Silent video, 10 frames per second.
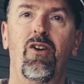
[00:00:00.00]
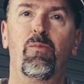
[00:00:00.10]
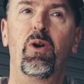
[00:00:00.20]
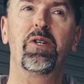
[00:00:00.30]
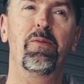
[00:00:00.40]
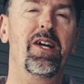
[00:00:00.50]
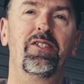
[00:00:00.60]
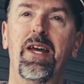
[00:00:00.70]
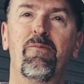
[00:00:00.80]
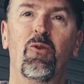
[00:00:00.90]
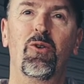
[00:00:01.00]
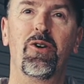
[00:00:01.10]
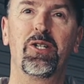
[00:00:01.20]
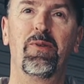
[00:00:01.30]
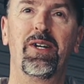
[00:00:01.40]
probably about 10 more than
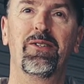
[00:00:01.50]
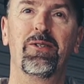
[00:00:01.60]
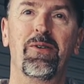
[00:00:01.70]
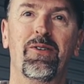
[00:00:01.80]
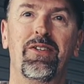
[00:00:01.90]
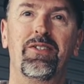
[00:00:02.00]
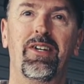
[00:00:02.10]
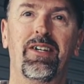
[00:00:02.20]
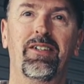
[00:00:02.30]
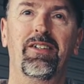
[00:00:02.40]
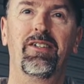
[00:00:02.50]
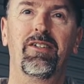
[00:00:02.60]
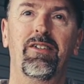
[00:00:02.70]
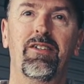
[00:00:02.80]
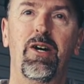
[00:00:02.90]
I expected, to be honest. So I think we're
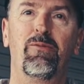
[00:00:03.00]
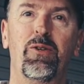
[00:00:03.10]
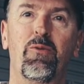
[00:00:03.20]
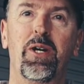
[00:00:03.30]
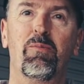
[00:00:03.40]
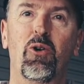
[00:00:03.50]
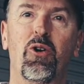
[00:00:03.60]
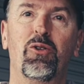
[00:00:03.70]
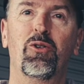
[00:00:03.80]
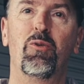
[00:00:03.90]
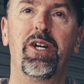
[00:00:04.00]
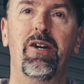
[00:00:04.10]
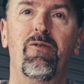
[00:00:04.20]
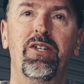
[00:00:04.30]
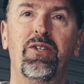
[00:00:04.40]
at. Hopefully, we can put on a good
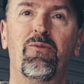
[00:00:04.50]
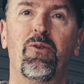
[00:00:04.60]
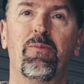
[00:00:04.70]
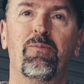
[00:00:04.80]
weekend of racing for